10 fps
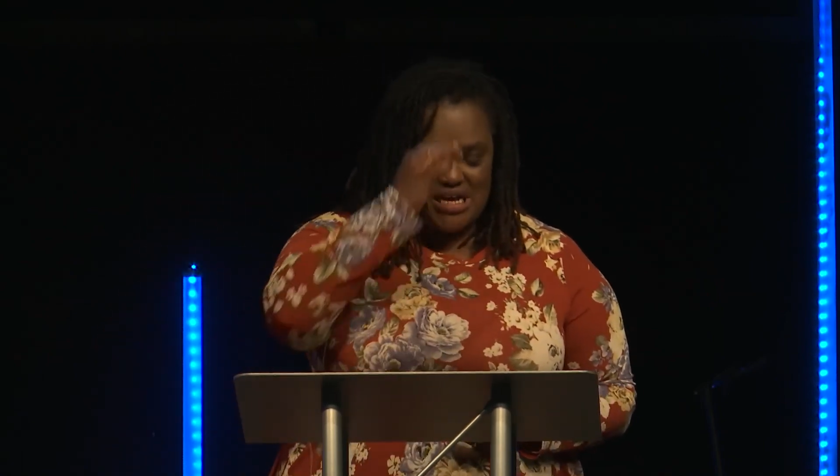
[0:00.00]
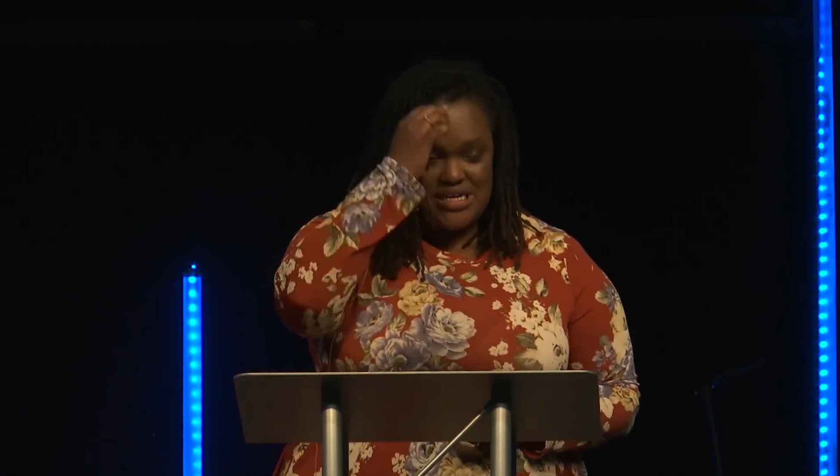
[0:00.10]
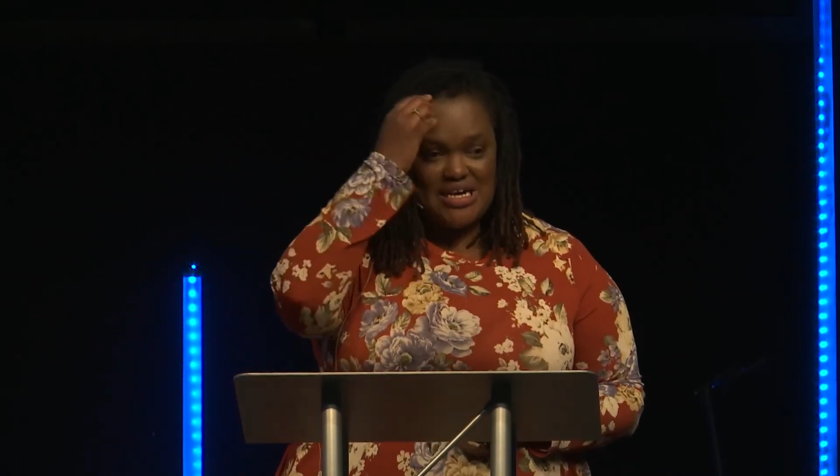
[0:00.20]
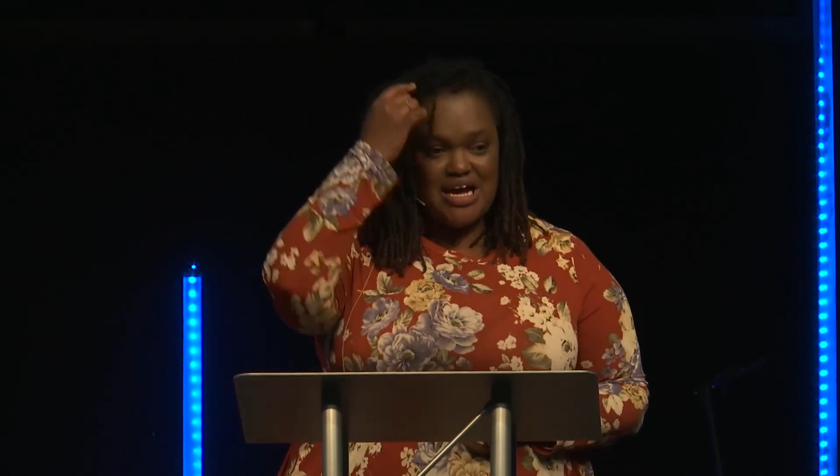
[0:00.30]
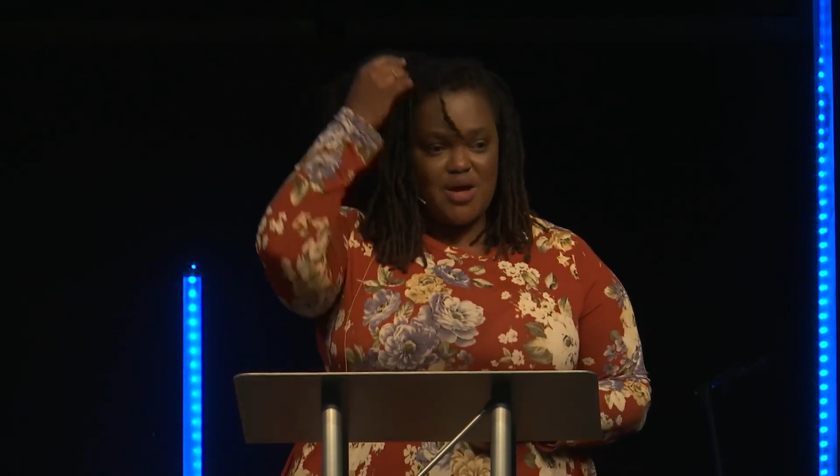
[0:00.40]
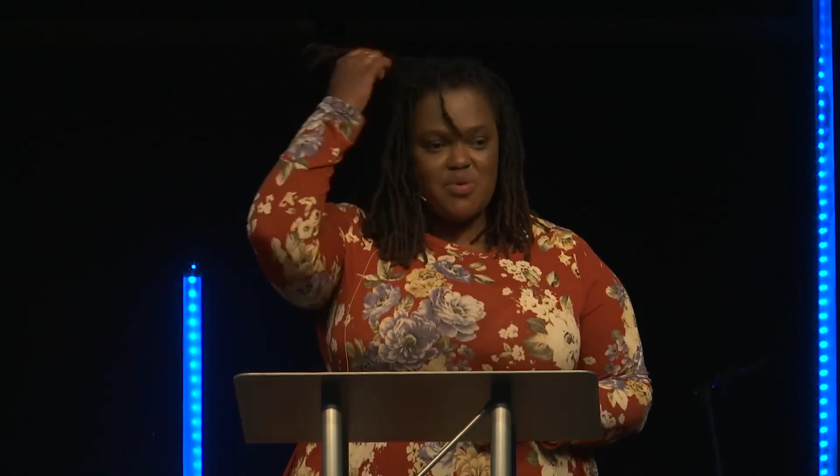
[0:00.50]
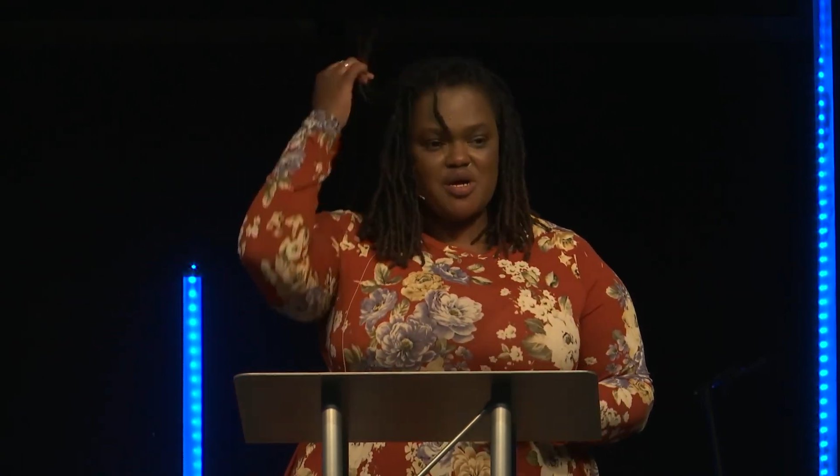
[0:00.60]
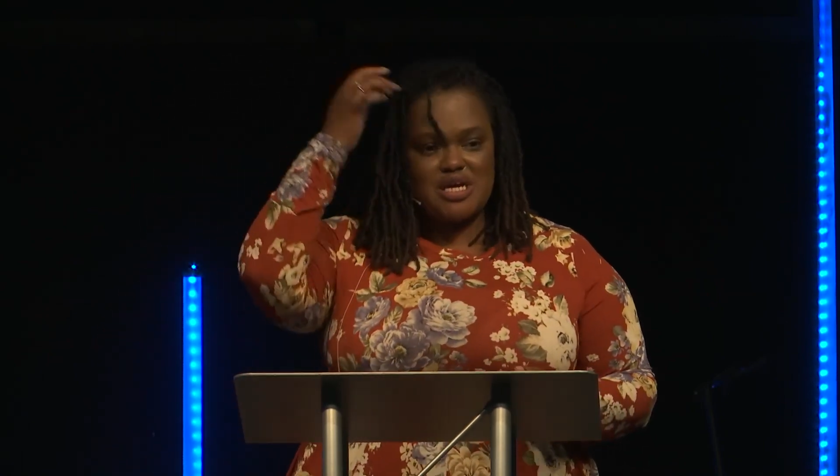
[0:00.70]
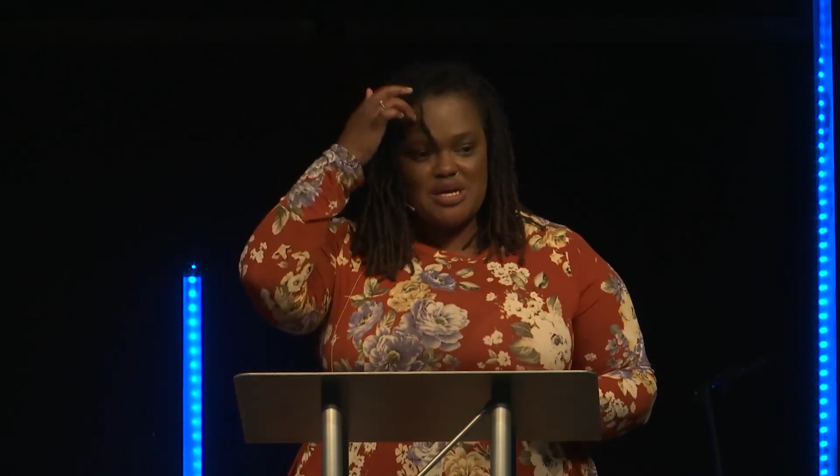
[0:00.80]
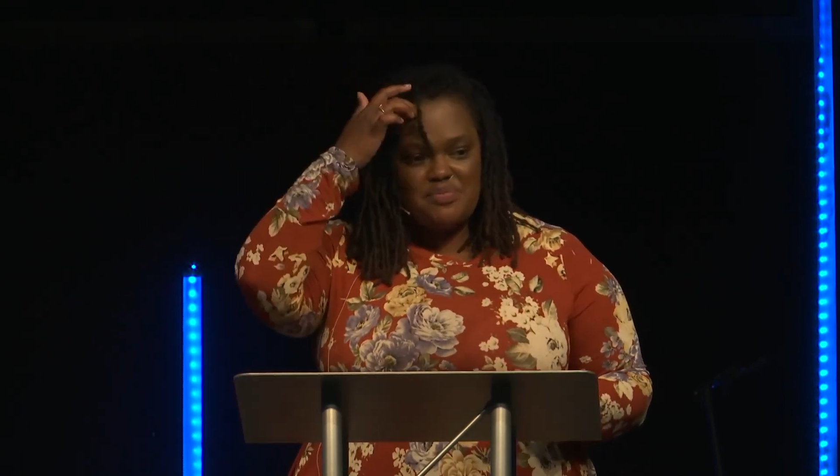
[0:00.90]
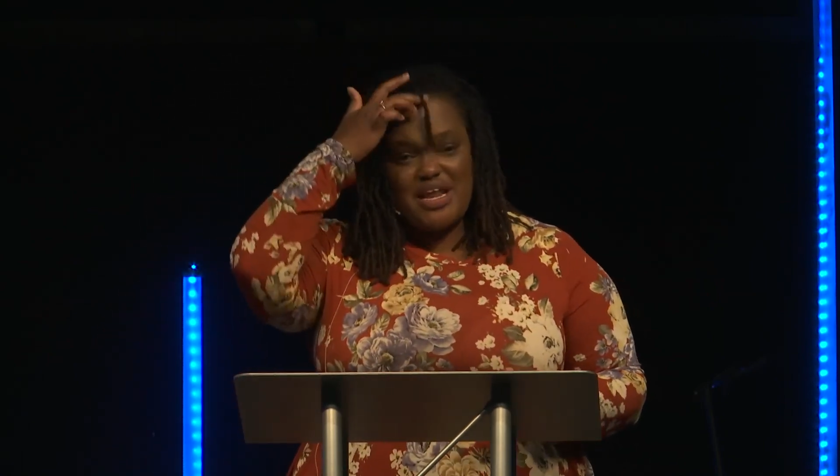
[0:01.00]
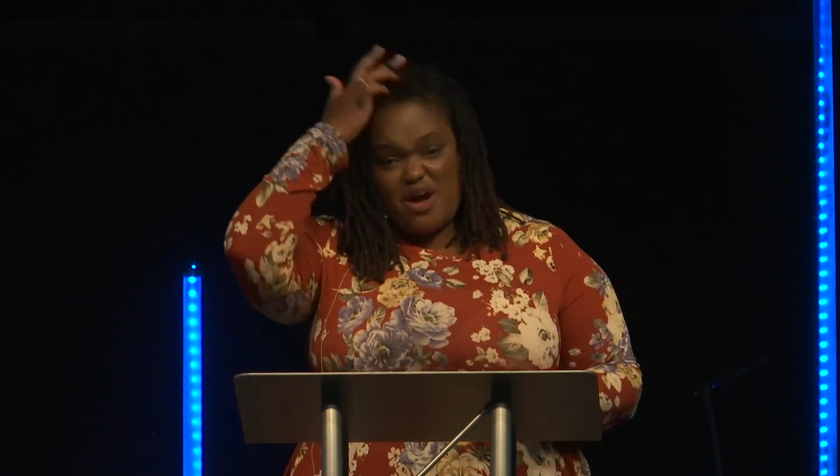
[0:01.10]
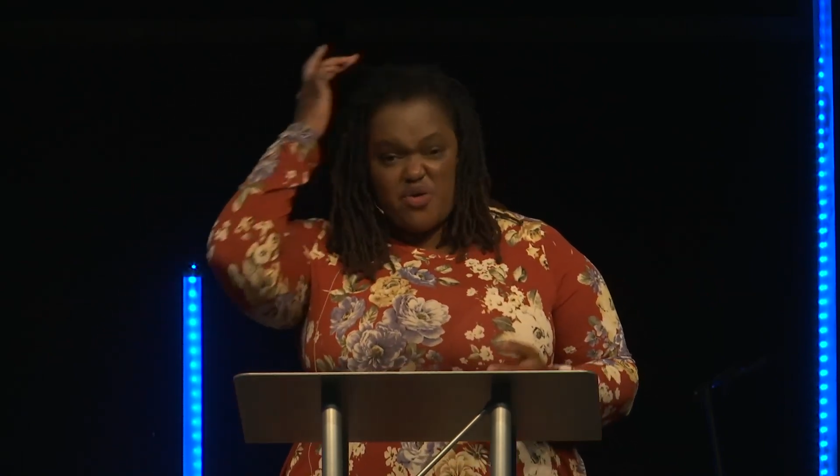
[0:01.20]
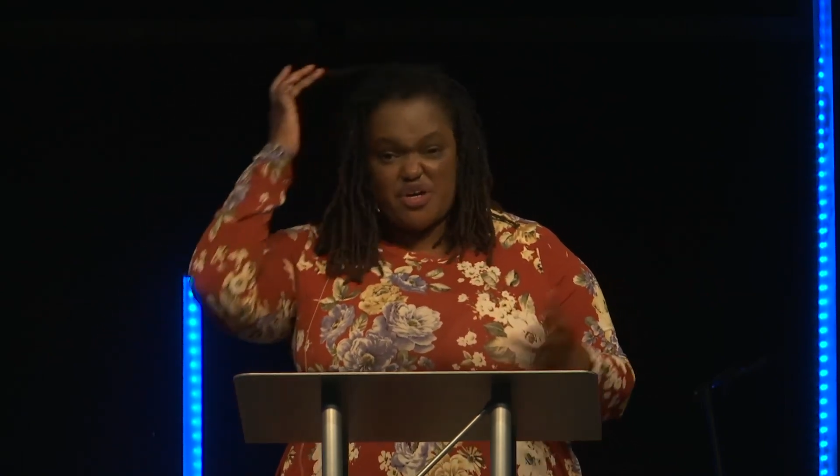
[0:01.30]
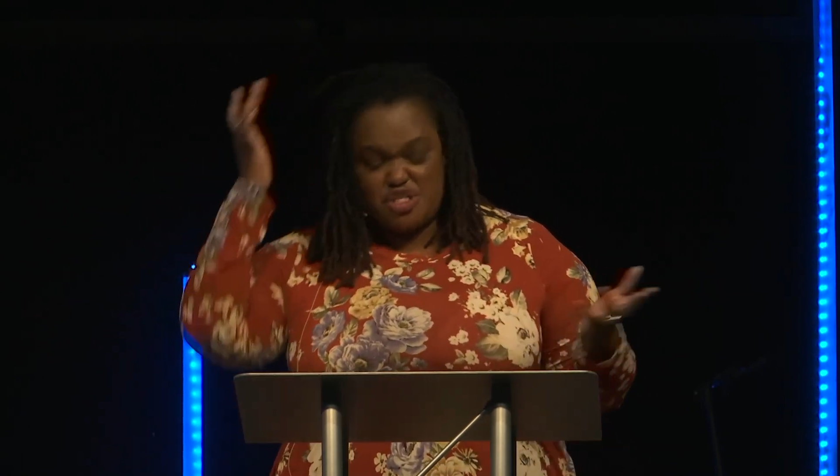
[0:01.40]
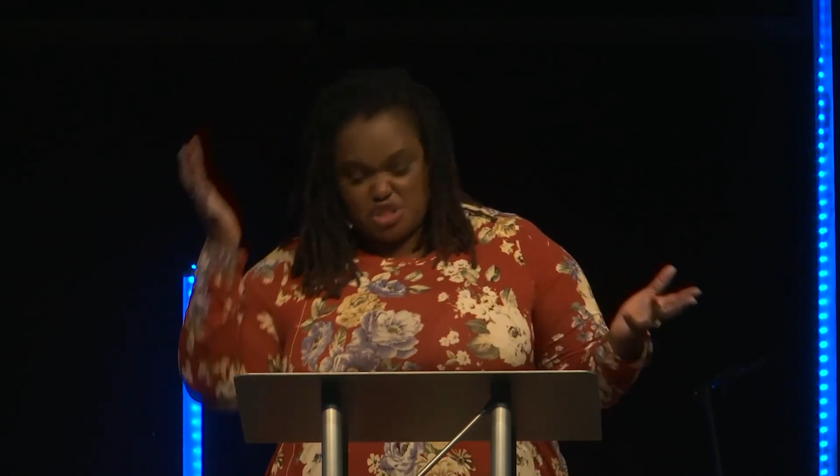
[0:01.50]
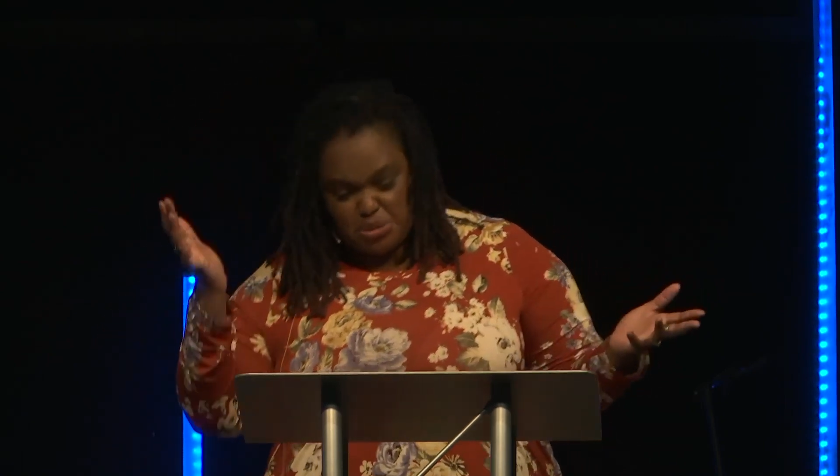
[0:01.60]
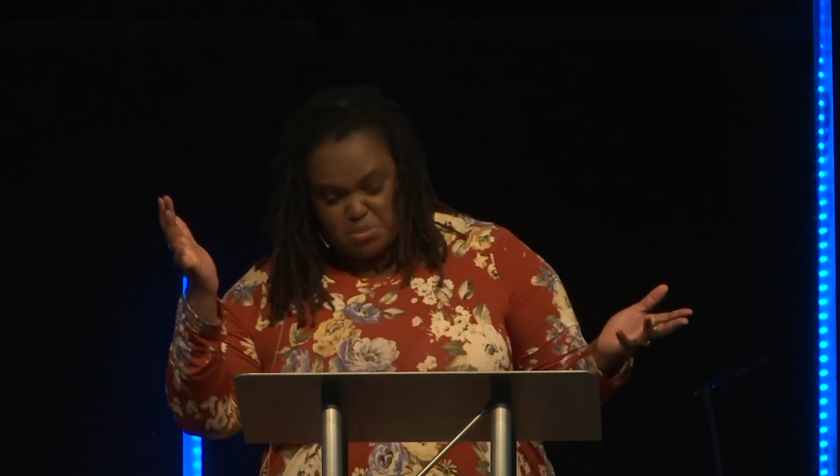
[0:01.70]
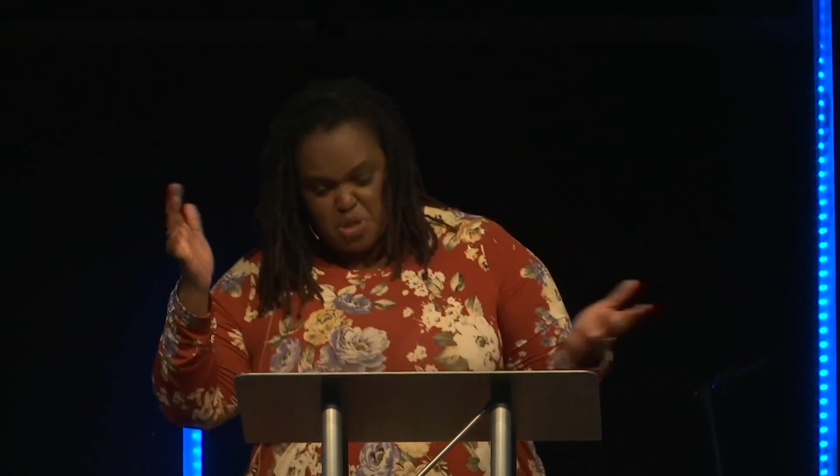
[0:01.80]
I woke up an hour-ish